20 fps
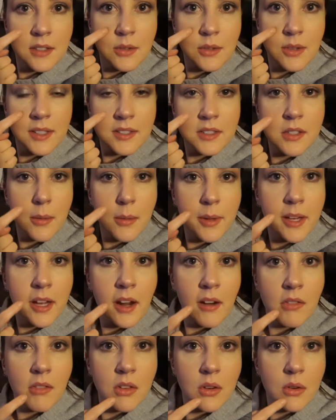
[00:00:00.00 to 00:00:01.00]
You guys saw me
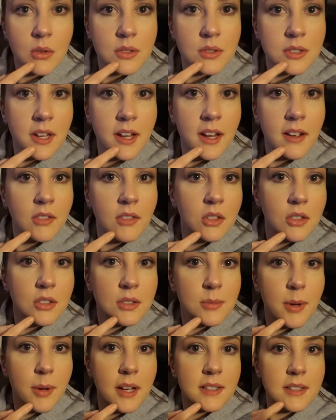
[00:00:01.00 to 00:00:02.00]
cover those. I have little
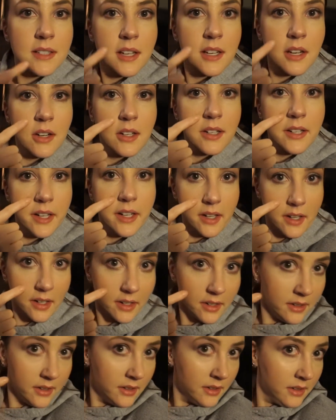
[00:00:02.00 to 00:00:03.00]
spots here and
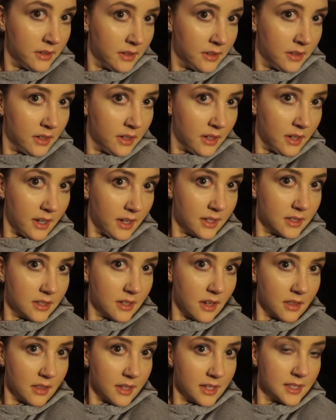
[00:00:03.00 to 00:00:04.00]
here, and
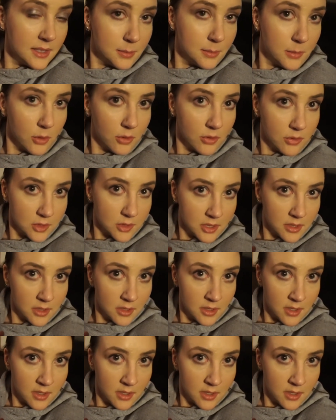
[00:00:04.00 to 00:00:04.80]
nothing has moved.